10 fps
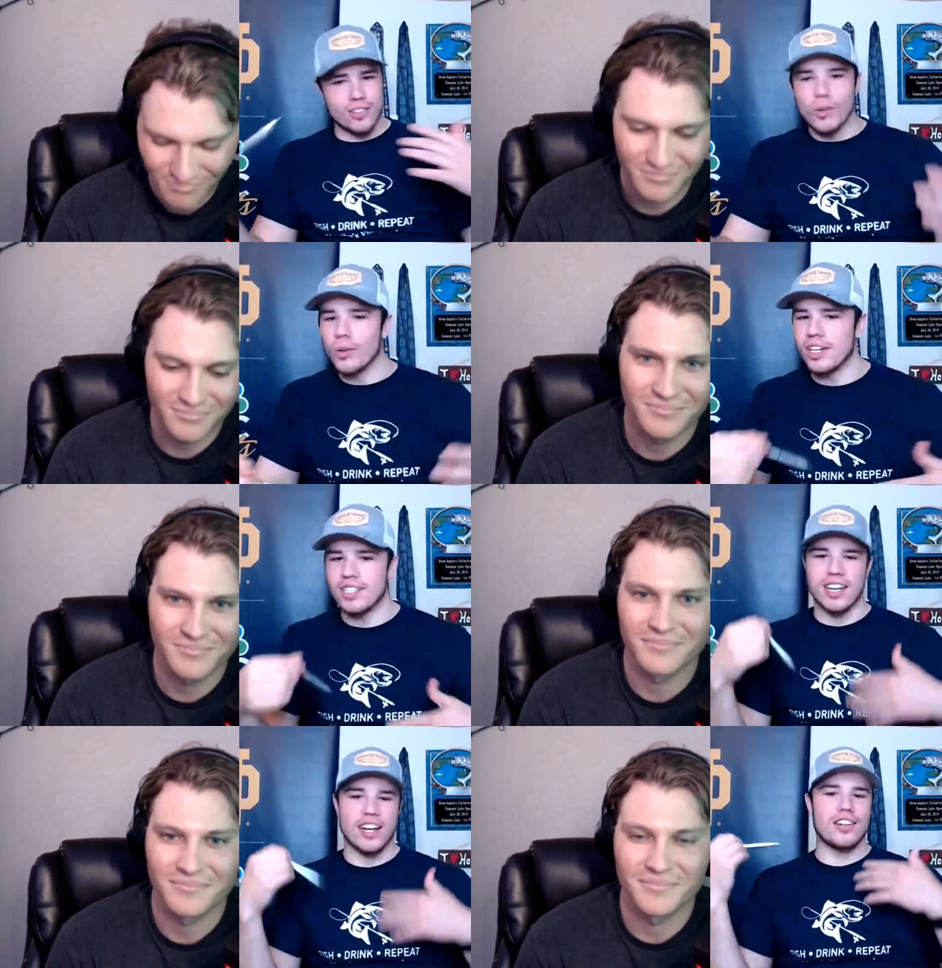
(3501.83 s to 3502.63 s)
Speaker 1: these different
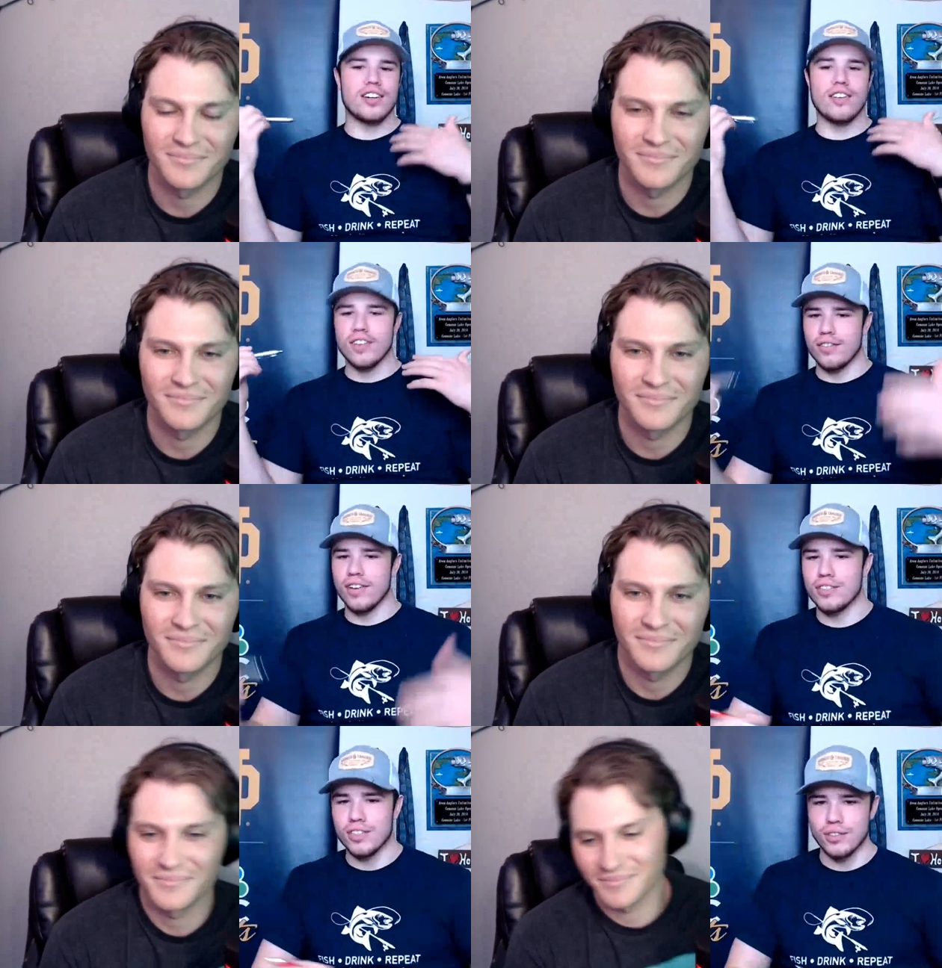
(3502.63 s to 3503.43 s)
stories and hearing the
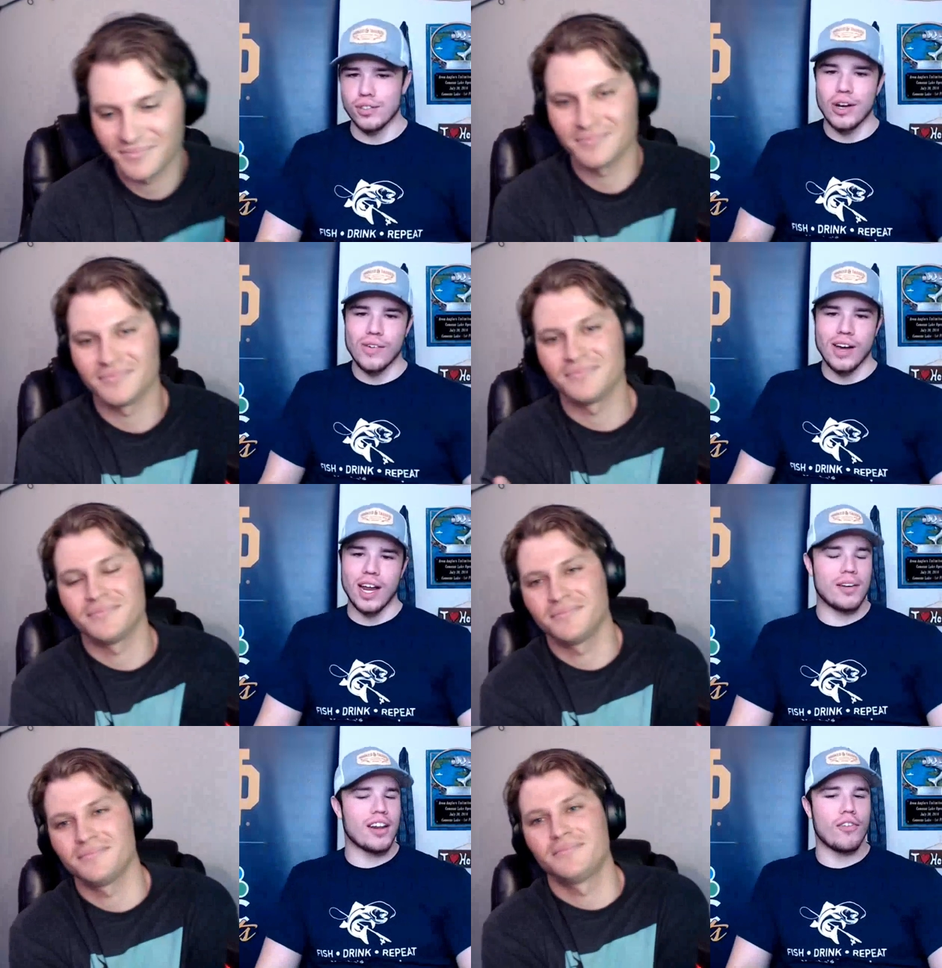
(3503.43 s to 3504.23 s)
different adventures you
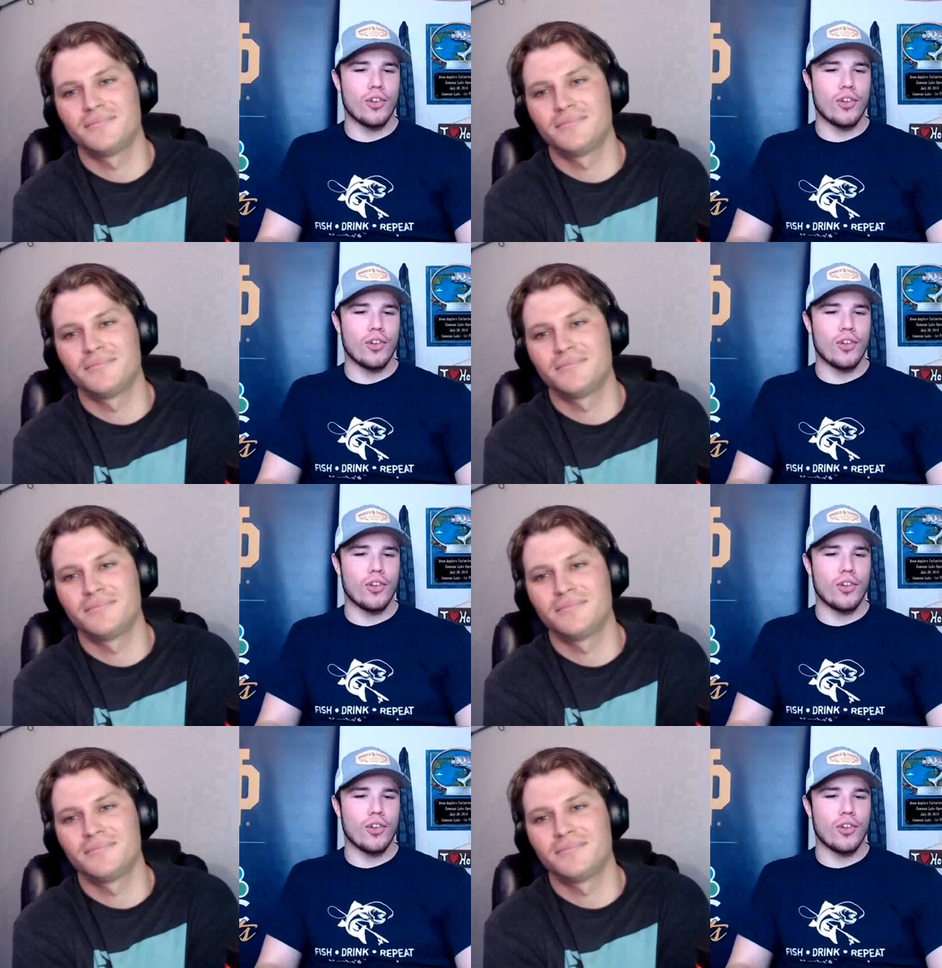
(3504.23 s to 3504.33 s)
go on.